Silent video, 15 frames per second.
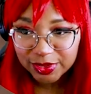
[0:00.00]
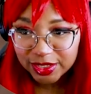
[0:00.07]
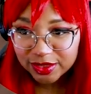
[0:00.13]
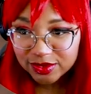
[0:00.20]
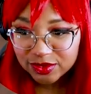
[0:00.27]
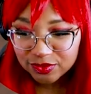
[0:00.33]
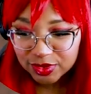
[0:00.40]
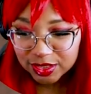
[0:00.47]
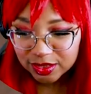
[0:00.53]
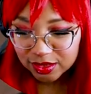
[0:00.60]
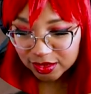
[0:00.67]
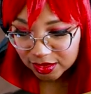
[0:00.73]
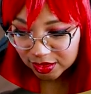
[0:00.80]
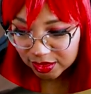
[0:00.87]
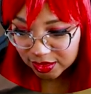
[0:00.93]
me as
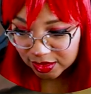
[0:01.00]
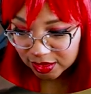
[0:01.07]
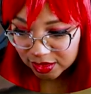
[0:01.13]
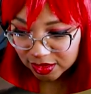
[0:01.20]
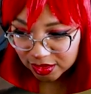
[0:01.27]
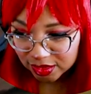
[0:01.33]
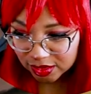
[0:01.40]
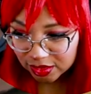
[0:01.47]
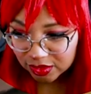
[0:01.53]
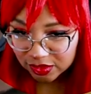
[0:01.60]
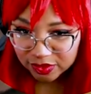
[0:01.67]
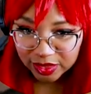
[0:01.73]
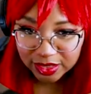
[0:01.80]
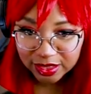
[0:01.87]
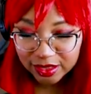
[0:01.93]
well, or
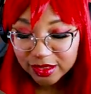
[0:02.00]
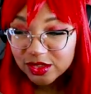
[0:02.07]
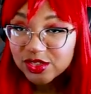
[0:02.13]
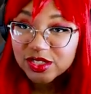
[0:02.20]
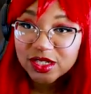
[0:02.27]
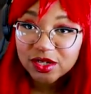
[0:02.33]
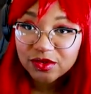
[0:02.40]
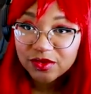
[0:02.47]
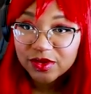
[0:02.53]
like glitching or